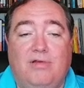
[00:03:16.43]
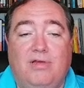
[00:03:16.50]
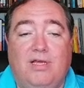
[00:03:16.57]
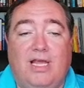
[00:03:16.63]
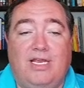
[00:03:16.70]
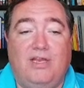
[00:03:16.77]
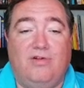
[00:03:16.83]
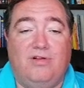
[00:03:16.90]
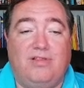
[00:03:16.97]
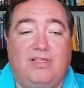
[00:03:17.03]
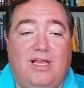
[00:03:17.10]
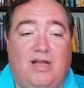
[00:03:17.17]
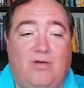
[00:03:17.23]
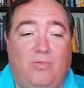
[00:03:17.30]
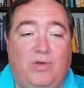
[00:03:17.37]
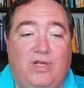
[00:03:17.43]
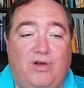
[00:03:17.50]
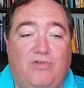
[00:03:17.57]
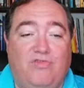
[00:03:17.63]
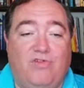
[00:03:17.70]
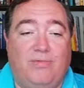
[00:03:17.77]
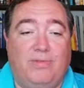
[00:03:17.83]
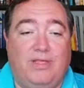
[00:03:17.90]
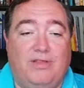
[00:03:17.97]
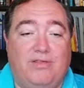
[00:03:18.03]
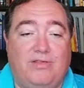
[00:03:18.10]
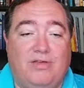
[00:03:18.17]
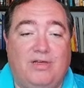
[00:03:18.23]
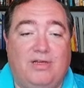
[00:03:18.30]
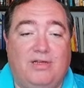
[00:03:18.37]
And notice how we go from
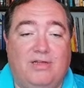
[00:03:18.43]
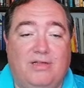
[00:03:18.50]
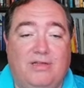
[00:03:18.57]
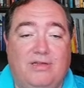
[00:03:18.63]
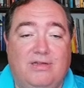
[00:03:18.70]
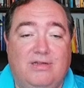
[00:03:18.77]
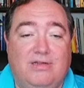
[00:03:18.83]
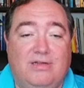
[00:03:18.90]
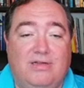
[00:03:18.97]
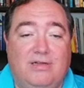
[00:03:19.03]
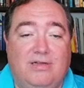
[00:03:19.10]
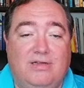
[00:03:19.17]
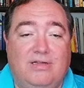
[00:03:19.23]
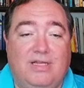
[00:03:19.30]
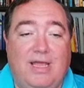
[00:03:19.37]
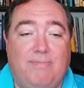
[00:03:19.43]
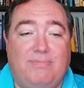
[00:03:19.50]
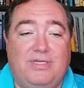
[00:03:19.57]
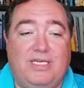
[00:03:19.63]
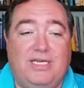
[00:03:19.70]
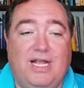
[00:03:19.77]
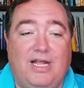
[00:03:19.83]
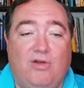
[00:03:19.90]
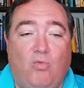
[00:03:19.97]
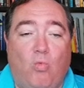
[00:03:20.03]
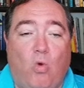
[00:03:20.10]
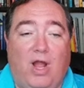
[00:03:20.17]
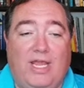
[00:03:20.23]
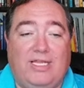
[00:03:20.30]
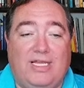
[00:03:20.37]
this empty kind of
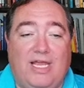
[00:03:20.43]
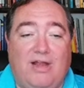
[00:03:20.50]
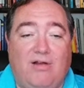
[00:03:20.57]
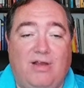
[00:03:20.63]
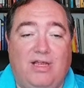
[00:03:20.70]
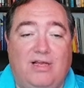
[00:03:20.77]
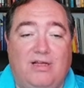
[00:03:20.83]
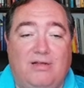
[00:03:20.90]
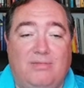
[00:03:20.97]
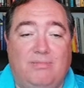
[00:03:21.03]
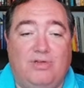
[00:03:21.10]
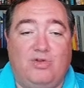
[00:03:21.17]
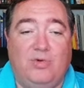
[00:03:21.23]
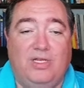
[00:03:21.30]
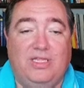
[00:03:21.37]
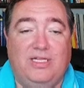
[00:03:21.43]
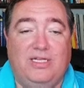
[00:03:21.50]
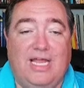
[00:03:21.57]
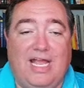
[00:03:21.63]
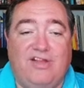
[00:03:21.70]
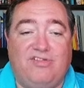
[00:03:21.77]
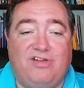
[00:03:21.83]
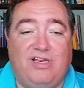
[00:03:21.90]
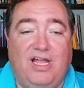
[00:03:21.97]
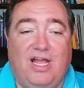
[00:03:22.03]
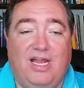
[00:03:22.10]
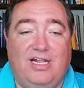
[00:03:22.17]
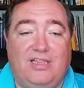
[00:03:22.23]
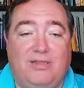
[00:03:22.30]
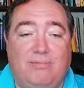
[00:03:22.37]
white area between the dashed
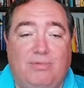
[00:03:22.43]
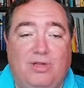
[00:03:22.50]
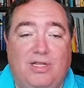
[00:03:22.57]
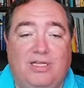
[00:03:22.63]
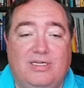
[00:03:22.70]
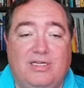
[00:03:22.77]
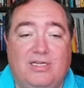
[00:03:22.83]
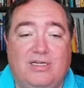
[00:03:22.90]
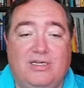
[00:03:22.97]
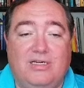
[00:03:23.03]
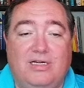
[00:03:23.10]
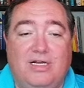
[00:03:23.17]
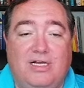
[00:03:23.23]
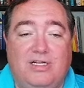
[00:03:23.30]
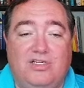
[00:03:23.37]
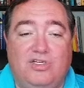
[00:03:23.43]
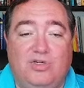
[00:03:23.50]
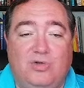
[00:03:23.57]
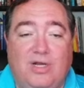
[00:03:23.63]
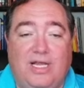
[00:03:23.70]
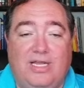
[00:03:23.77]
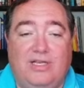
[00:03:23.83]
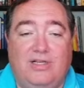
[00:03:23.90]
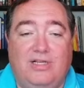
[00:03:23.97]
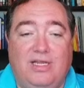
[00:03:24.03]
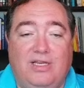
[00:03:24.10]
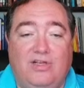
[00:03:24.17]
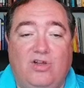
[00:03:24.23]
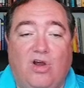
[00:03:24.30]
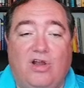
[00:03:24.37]
line and the bullet to
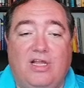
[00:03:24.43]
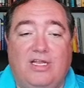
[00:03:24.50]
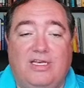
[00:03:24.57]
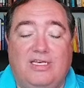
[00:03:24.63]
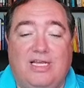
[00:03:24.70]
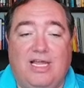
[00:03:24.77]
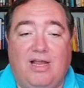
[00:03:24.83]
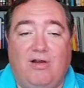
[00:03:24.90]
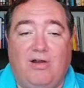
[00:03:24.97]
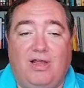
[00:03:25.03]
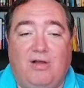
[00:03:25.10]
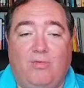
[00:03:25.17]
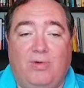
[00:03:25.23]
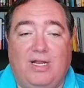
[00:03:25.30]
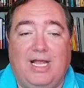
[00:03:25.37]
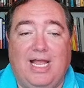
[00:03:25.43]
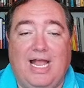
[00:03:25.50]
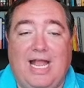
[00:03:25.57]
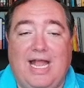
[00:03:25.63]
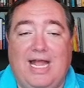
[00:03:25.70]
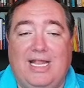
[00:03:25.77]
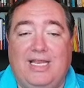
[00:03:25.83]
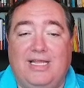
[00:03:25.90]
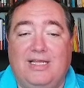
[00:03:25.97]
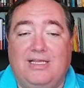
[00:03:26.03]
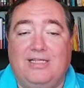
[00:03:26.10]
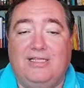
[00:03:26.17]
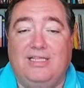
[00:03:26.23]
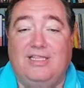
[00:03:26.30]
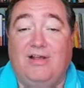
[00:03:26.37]
a darkened area when I add
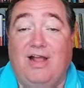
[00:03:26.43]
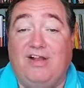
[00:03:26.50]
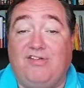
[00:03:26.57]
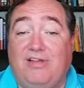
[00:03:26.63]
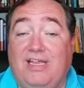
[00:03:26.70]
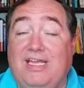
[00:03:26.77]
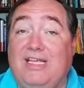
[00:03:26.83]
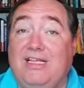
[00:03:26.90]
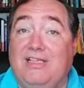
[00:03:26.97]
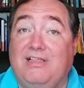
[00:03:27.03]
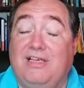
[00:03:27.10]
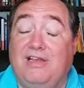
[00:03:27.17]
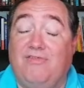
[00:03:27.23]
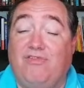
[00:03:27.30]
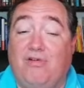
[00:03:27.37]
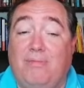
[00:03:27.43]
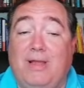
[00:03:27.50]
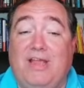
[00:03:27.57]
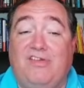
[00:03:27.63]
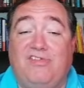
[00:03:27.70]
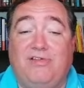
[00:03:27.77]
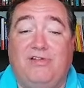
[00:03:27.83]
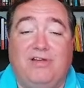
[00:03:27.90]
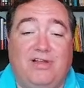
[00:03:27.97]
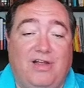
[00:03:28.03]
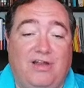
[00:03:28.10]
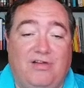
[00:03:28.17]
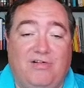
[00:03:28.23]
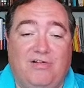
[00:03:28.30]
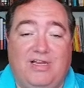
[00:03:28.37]
that there actually is information
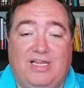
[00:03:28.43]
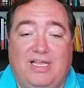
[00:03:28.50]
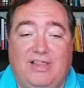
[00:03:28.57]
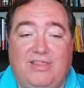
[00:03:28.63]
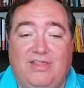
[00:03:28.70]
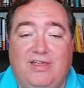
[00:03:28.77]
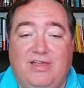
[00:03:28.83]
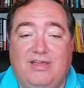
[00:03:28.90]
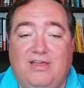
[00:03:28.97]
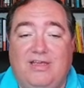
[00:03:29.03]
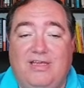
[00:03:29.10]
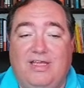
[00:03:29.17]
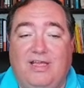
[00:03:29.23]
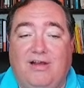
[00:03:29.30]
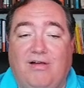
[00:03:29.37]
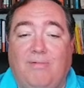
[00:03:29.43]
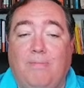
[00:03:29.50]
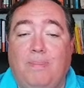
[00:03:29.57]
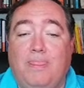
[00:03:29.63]
underneath here.